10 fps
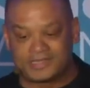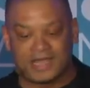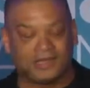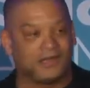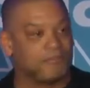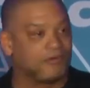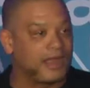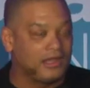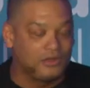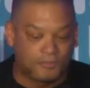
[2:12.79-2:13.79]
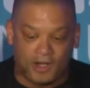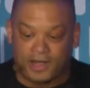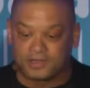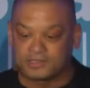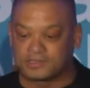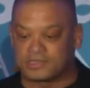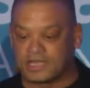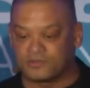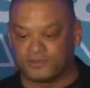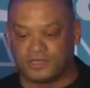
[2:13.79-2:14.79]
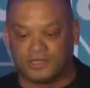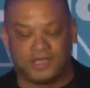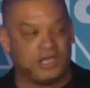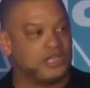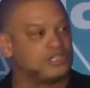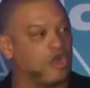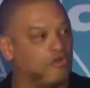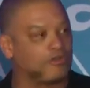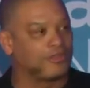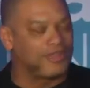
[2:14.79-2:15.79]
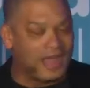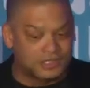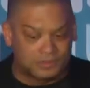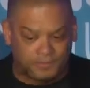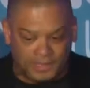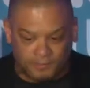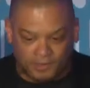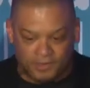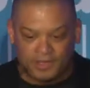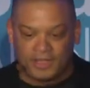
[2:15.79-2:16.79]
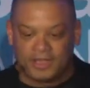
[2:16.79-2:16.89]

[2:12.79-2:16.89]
Selling a brand new product successfully to over a thousand people,